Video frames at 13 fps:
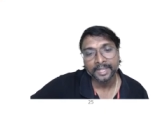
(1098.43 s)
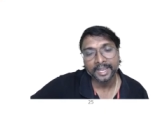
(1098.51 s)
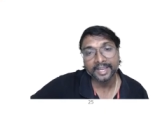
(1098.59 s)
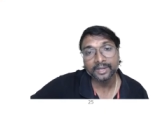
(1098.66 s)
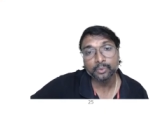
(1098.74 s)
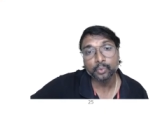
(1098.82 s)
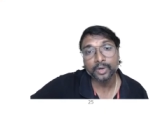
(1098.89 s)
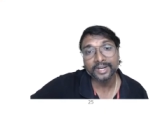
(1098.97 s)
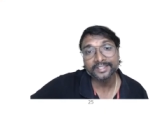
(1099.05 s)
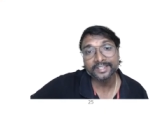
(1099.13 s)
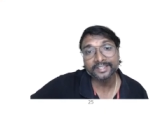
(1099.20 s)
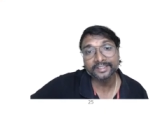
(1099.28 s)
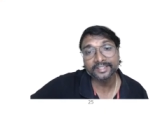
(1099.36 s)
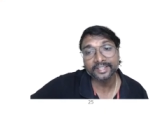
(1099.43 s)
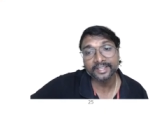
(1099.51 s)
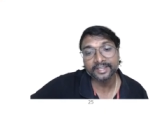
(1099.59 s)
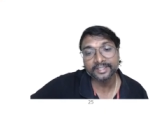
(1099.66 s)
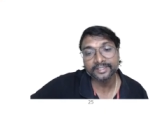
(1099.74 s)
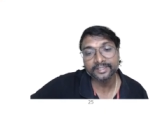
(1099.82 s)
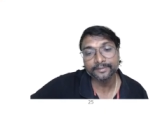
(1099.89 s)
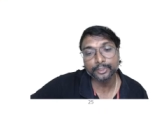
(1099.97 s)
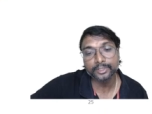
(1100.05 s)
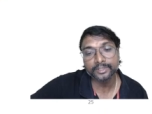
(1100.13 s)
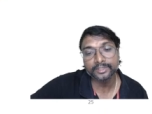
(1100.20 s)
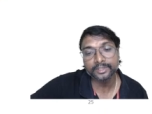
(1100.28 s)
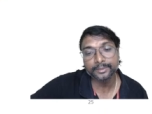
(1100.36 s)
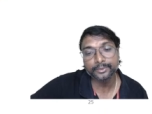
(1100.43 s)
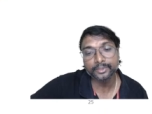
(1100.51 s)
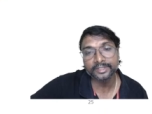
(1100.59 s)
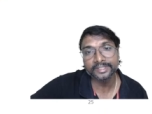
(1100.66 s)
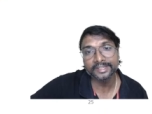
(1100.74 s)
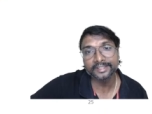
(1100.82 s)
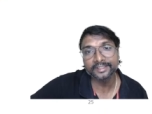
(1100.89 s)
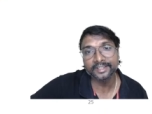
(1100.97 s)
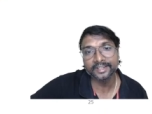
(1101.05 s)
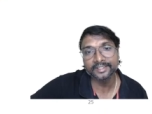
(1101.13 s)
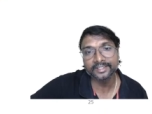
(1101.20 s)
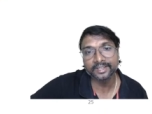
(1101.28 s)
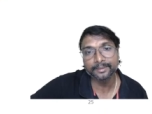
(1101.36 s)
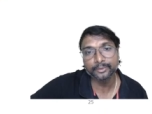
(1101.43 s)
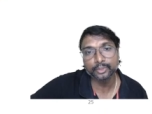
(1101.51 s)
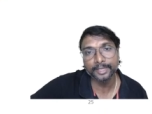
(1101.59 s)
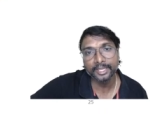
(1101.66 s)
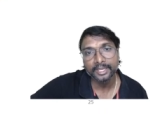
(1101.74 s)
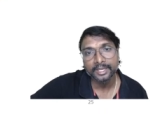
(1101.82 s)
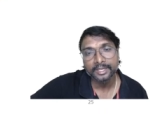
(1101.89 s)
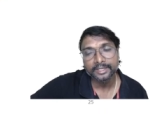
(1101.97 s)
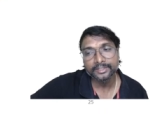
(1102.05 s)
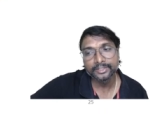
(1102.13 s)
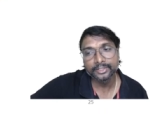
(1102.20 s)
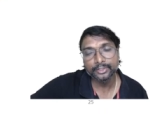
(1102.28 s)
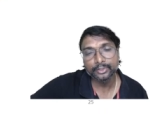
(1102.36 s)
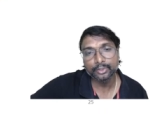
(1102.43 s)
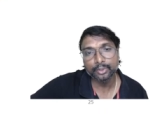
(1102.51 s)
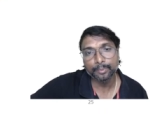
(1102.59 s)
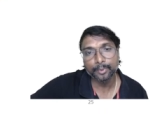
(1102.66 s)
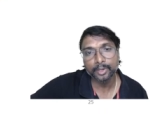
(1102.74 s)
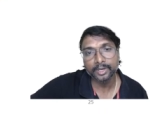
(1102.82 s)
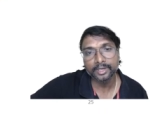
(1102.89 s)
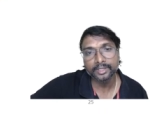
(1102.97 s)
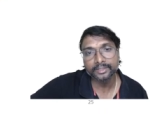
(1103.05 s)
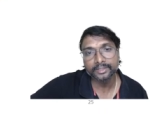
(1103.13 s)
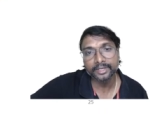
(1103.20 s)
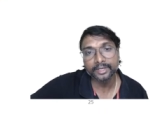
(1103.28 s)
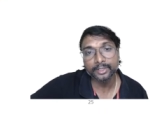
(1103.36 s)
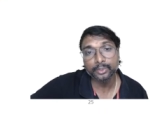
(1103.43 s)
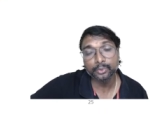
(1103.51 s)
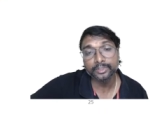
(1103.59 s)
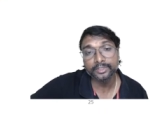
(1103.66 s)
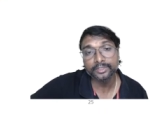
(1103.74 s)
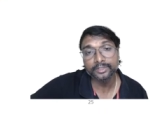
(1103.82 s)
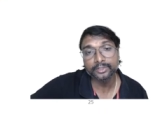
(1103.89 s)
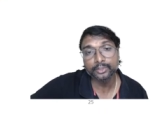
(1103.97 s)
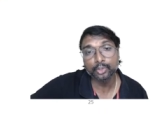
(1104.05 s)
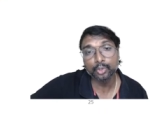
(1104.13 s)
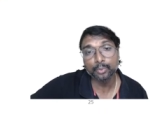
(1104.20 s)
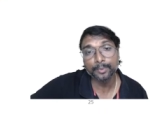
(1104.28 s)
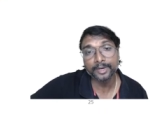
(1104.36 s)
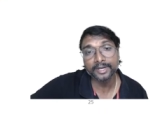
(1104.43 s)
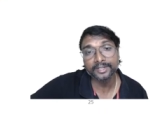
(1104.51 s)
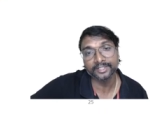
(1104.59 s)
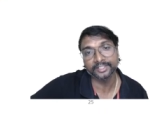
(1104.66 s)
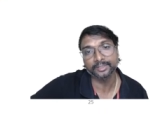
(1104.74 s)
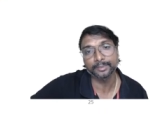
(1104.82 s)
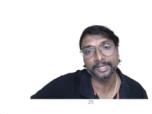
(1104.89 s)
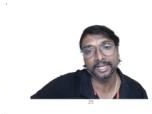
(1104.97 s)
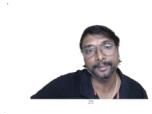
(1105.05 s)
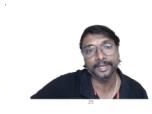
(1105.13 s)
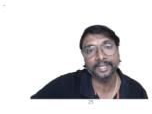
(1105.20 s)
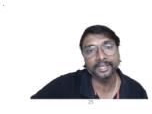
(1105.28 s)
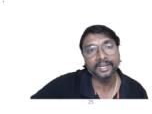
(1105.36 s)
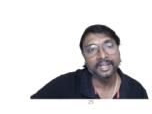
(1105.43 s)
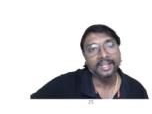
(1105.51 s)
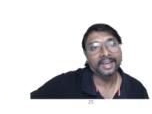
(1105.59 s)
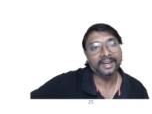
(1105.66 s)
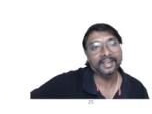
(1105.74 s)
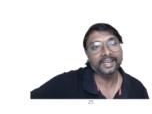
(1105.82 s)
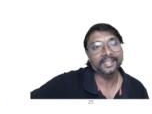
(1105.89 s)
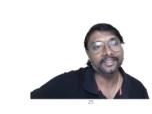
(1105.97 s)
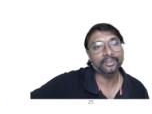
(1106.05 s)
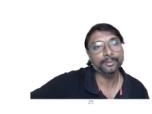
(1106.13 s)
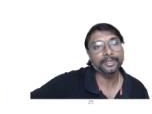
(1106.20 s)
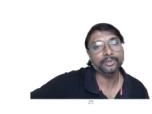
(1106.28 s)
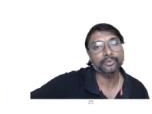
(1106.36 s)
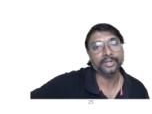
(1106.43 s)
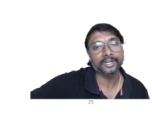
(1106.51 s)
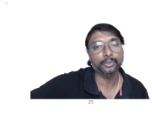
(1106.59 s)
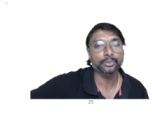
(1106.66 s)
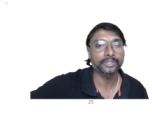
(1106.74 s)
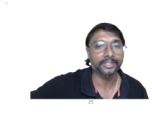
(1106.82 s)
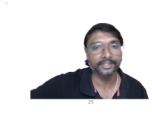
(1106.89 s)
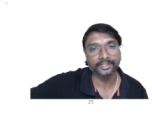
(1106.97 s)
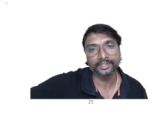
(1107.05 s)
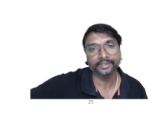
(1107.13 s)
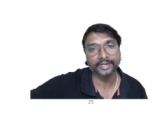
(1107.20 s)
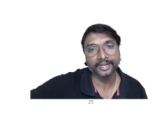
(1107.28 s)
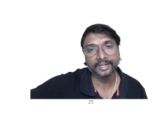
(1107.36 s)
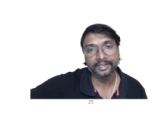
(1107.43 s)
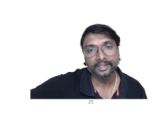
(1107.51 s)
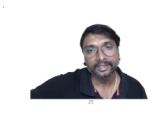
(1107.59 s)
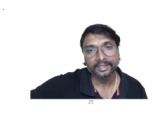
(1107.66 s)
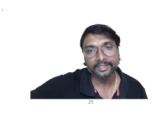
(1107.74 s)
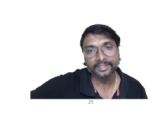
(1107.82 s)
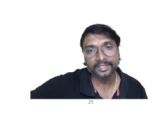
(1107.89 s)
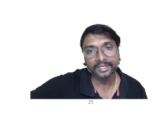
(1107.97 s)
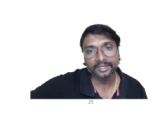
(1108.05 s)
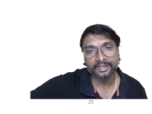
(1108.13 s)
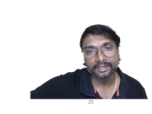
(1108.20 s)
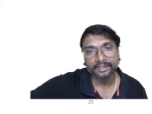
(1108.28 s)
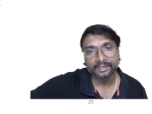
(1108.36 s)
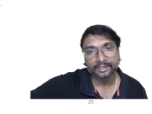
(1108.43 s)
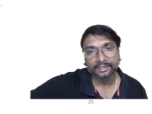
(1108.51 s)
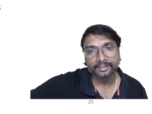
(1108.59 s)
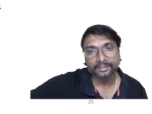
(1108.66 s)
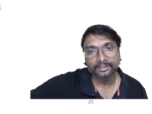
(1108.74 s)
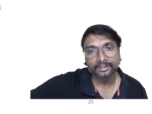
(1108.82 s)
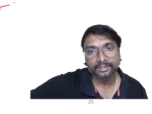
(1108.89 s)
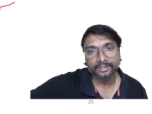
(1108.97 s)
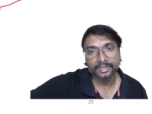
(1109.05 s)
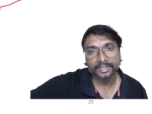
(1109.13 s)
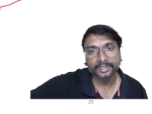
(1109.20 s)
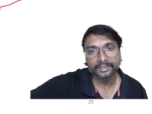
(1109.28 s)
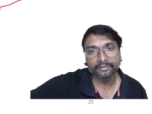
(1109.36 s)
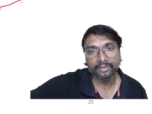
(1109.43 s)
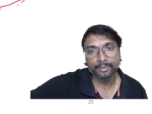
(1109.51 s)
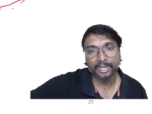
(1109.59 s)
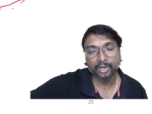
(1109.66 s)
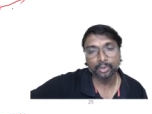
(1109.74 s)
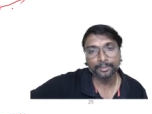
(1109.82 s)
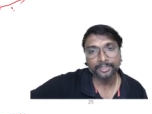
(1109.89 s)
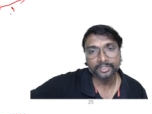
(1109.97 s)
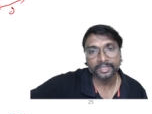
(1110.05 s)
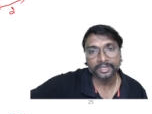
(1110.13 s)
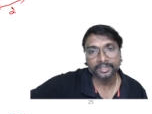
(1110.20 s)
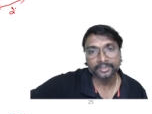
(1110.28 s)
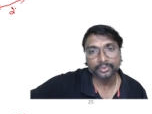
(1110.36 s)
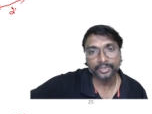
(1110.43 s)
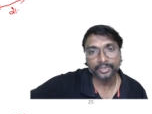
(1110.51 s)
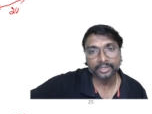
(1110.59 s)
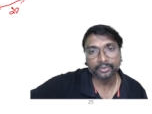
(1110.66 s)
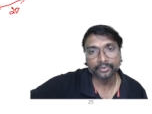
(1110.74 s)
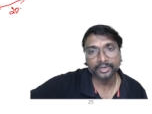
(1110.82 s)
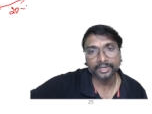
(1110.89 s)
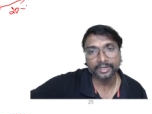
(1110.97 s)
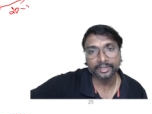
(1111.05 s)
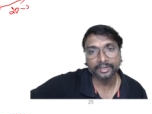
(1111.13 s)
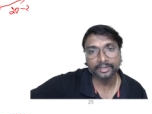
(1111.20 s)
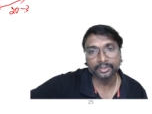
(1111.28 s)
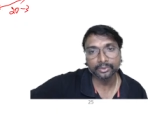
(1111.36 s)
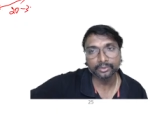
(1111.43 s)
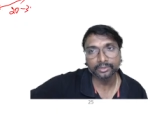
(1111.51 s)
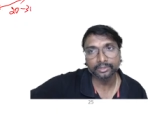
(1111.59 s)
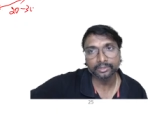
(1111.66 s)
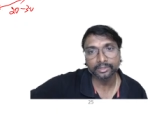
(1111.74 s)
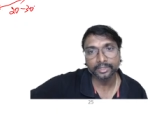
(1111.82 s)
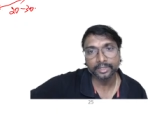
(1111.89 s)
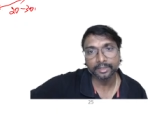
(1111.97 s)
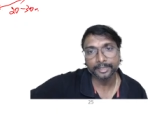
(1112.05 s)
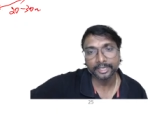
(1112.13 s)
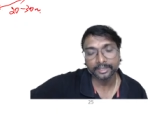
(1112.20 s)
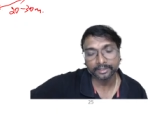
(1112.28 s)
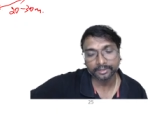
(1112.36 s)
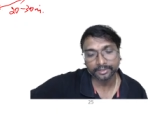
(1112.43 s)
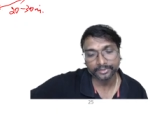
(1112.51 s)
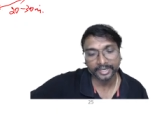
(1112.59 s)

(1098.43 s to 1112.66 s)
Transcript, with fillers: And what is that thickness? If you just observe, that thickness comes to be 0.3 to this 0.6 millimeter, and length will be 20 to 30, right? Isn't it? Length will be how much? That is your 20 to 30 meters,